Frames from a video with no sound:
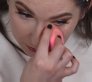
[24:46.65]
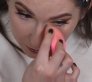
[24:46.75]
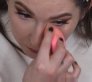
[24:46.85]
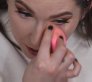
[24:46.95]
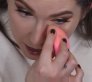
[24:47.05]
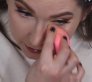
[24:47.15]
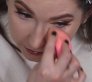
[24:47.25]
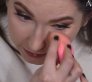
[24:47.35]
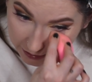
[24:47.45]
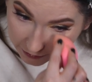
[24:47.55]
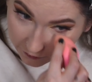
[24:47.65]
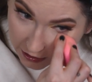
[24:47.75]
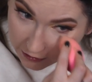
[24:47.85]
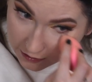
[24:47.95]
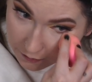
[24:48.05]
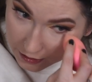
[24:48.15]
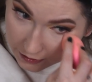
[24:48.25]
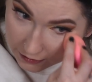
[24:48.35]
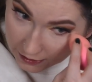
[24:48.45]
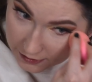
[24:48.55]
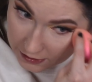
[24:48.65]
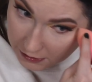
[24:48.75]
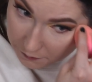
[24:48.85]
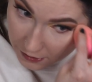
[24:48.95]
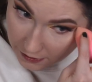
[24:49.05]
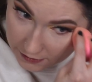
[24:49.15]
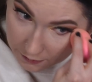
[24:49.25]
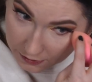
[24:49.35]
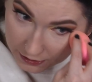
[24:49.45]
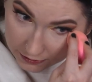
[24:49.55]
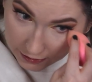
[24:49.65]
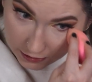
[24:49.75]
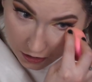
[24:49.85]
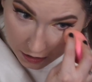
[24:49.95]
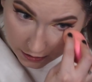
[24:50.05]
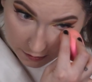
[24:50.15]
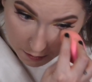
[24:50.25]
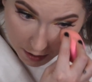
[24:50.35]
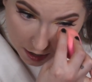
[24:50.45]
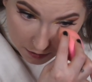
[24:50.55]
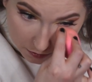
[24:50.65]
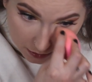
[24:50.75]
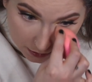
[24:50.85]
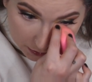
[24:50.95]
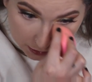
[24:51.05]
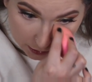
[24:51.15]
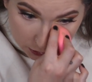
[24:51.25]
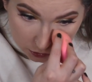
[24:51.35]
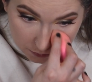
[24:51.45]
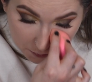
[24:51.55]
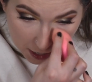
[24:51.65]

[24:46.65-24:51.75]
so the detective tells him that unless he has something he'd like to talk to him about, that he can just